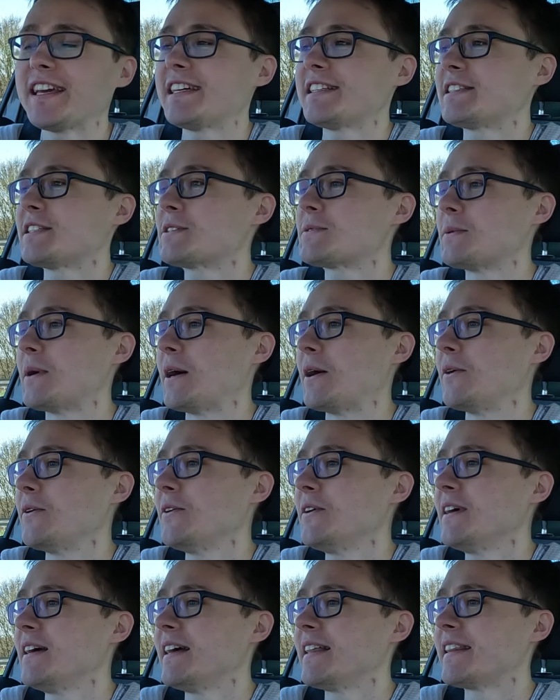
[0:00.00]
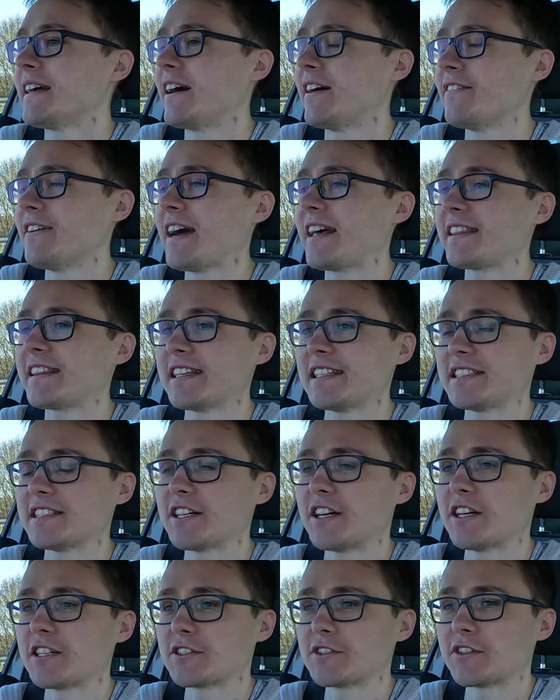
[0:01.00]
years as well that I've had these
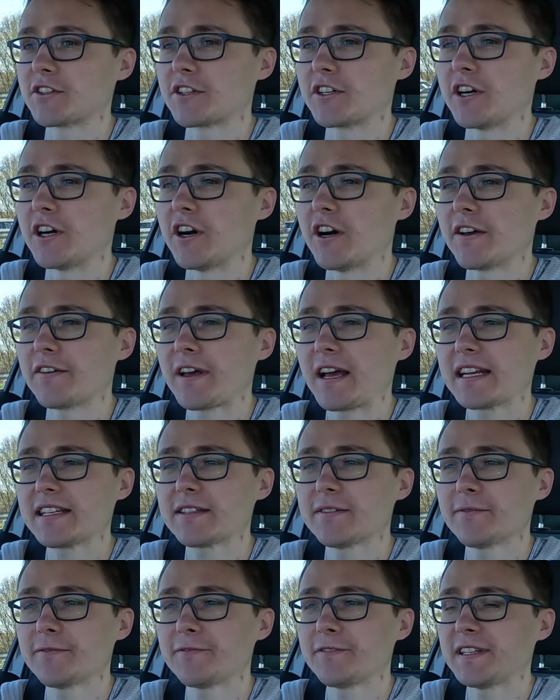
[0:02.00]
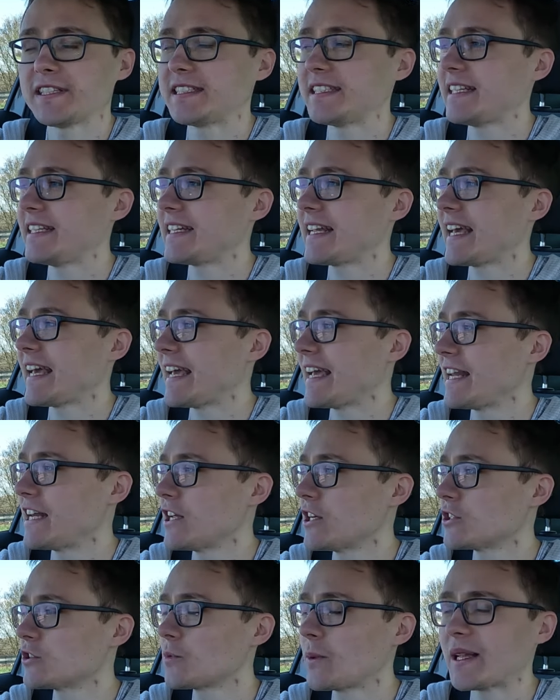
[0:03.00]
tyres on the car. I had them fitted
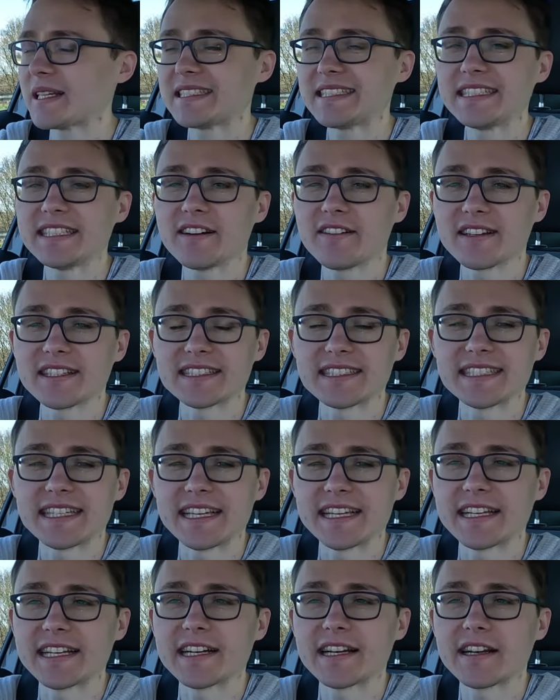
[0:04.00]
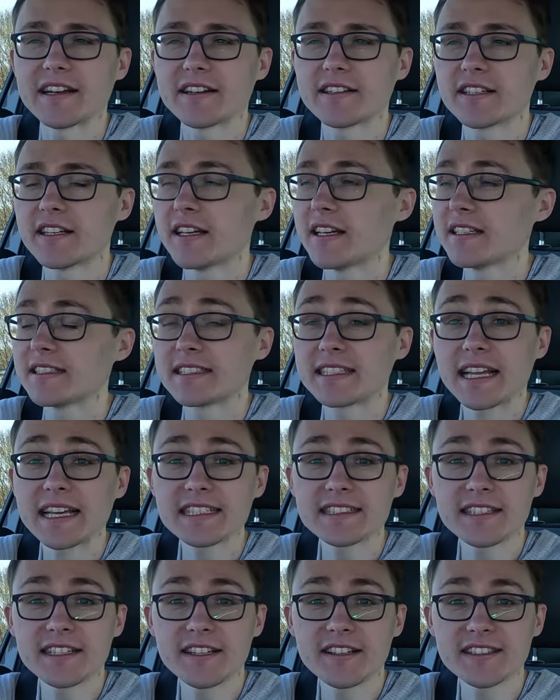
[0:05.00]
in 2019, and
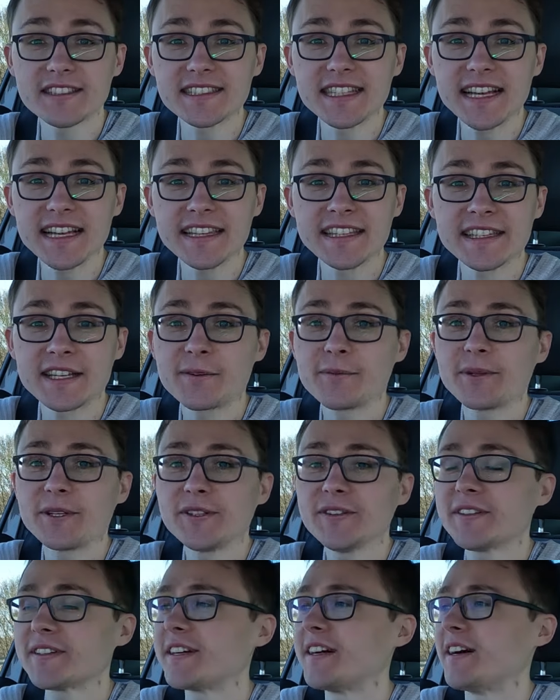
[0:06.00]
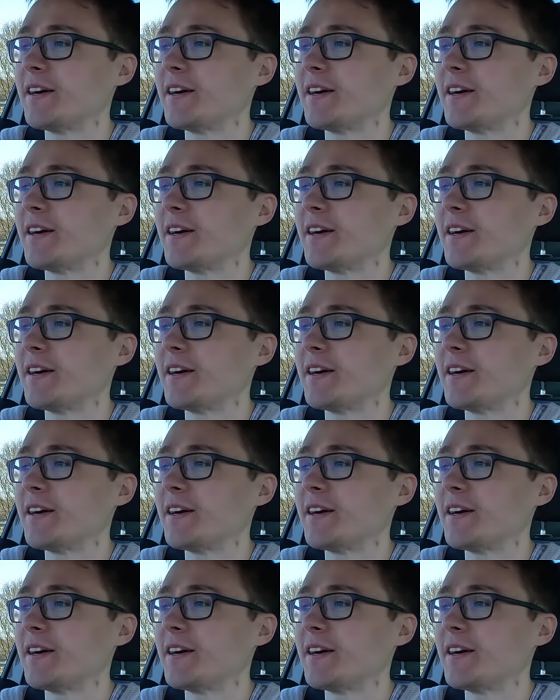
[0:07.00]
today's the last day that they'll be on the